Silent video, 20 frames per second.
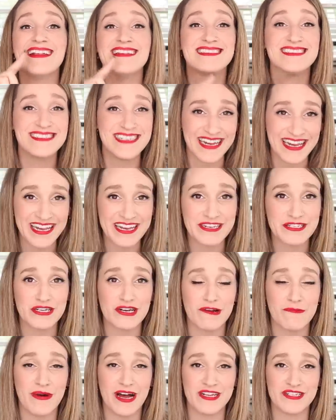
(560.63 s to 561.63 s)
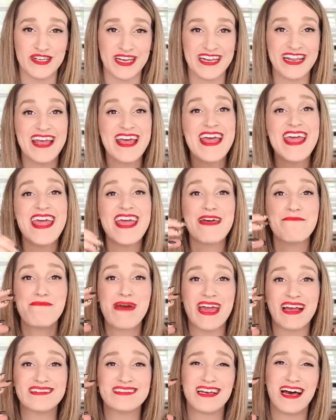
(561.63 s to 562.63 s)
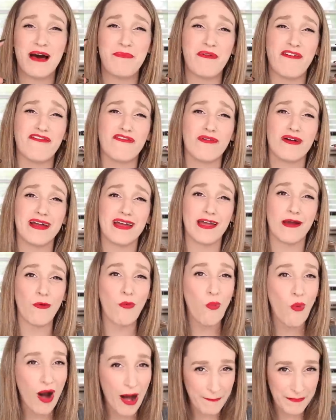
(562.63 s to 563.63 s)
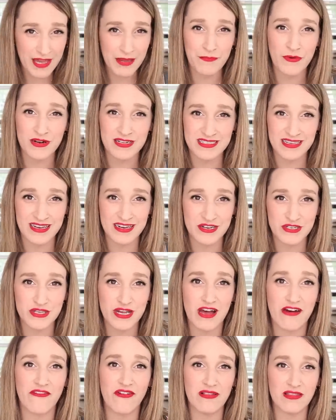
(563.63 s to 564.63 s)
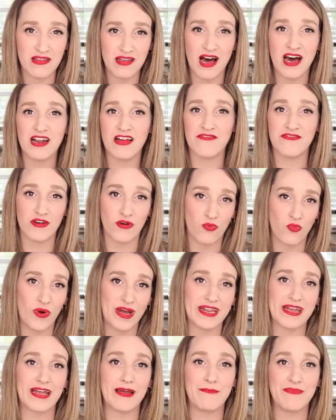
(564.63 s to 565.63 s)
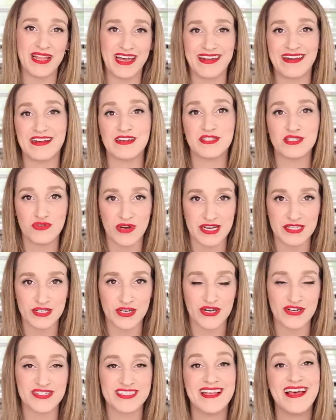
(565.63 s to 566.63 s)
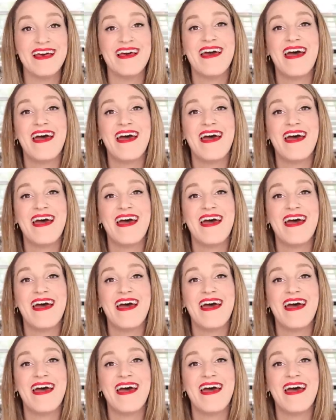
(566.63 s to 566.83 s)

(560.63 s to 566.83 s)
and sticking to your budget makes up for a whopping percentage of a lot of your wedding planning stressors.